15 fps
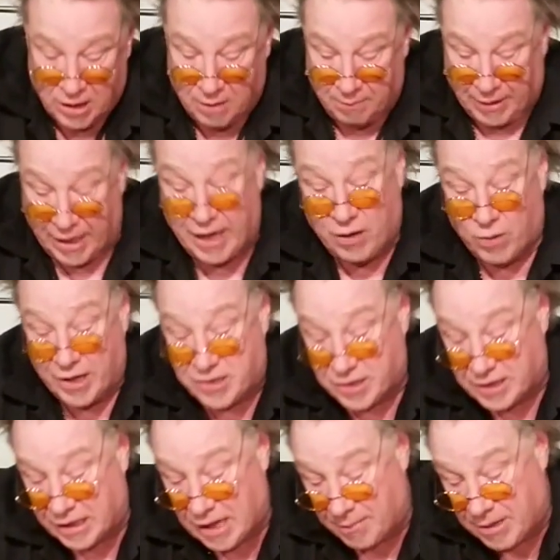But anyway, it's
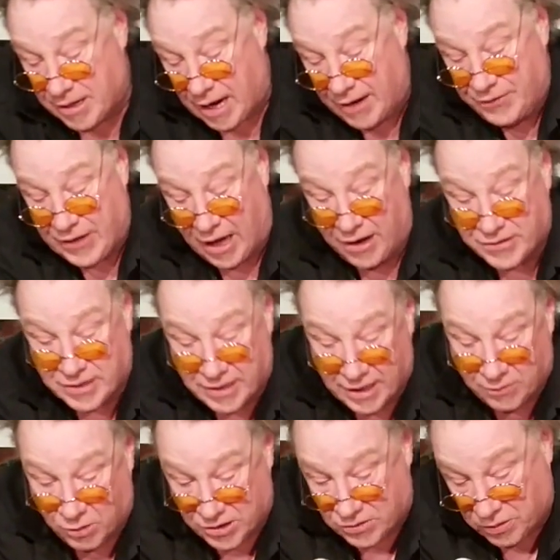a DW 9000,
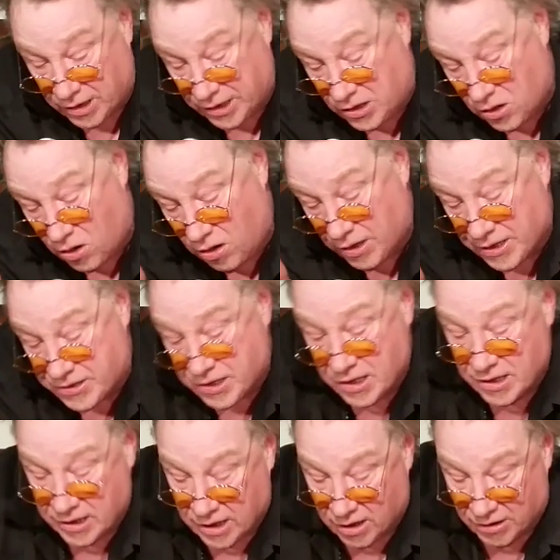and what's really cool
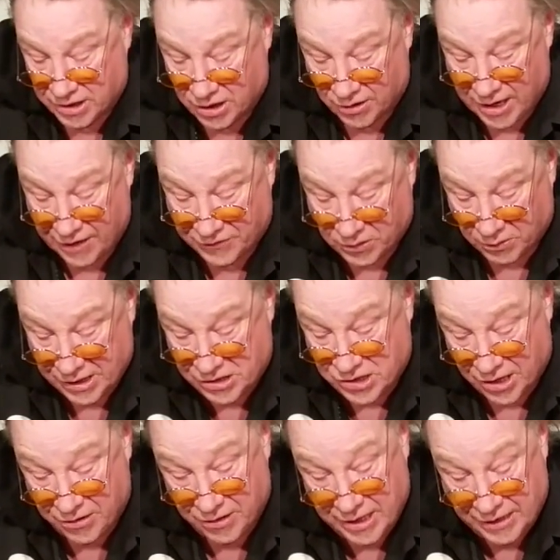is, you don't have to reach
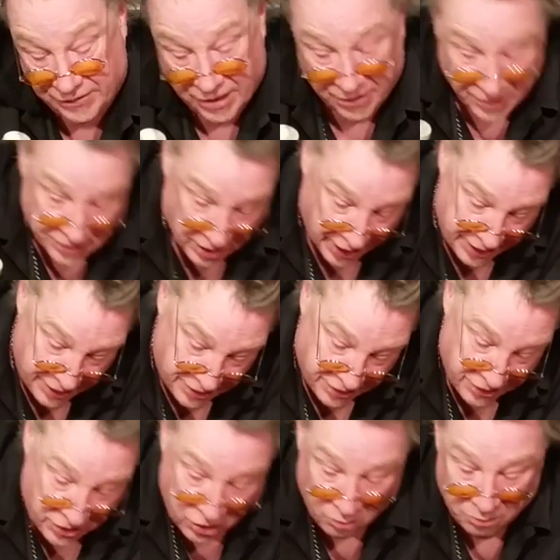underneath there to tighten it
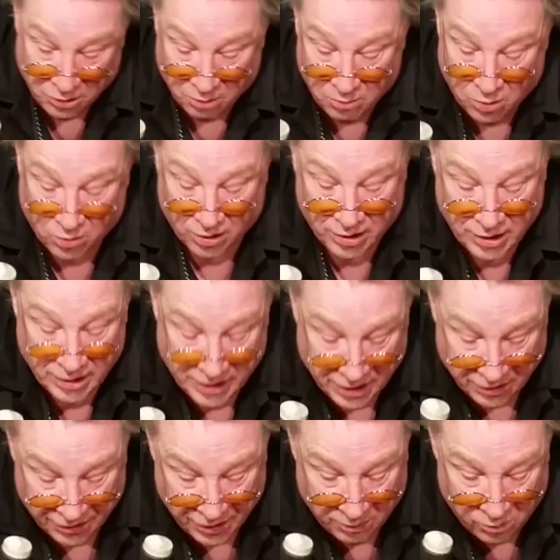to the hoop no more.
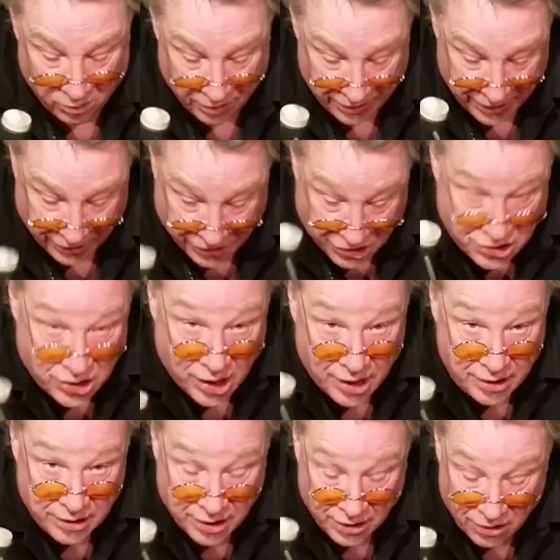No more of this
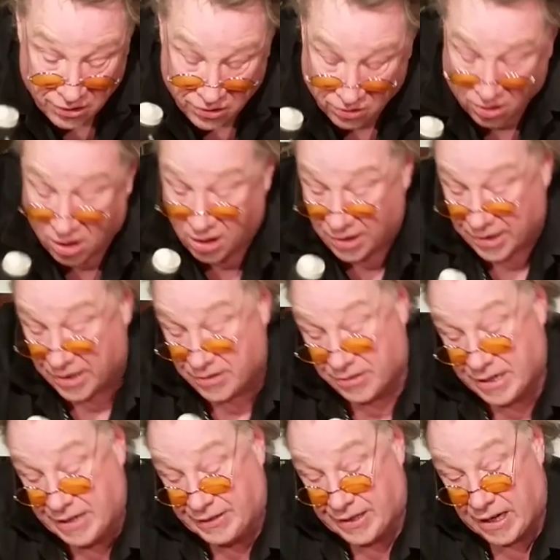shit, crawling
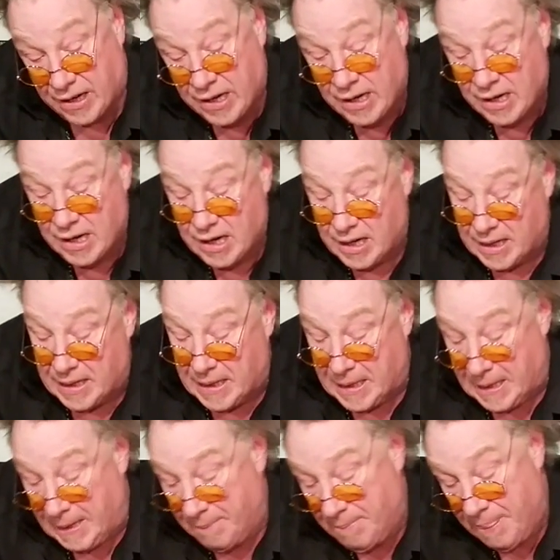underneath there.
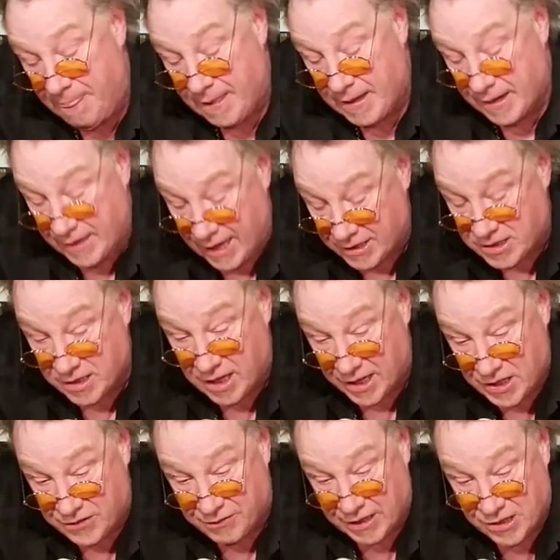And that's a
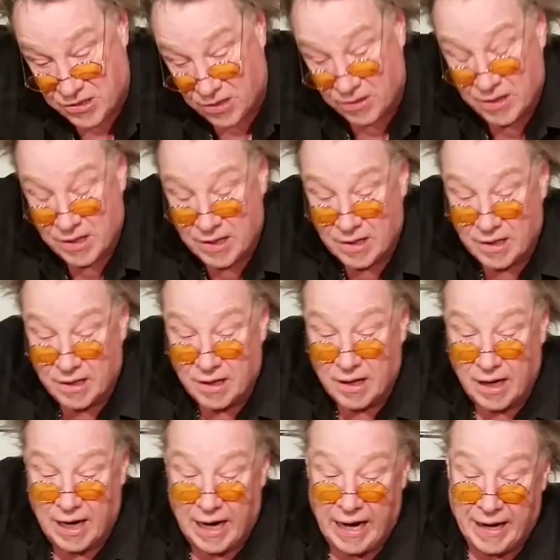nice feature.
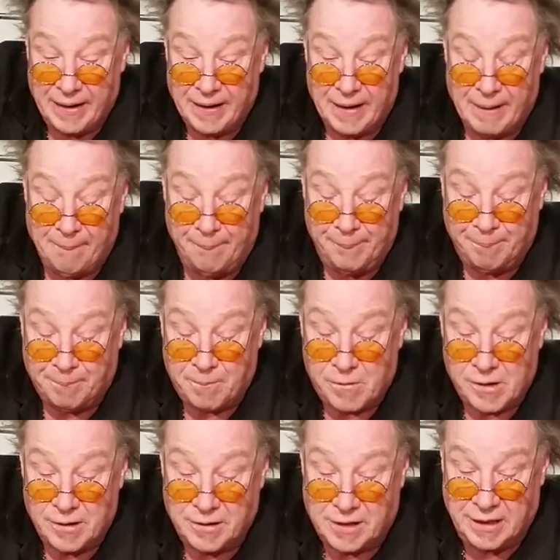And
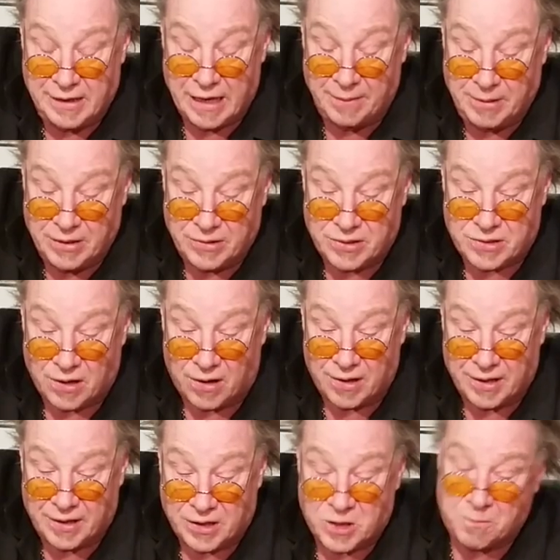DW
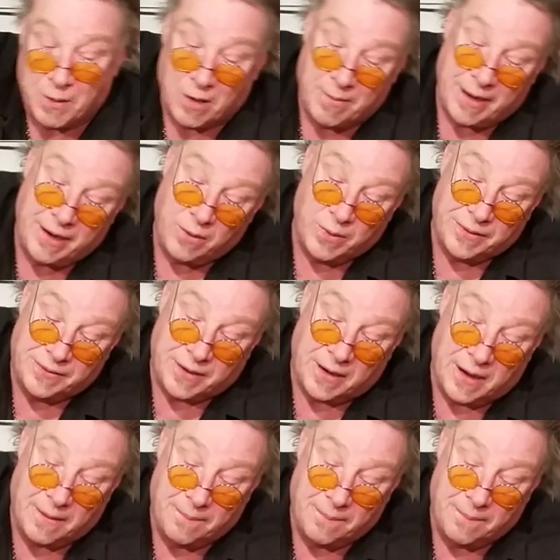started experimenting with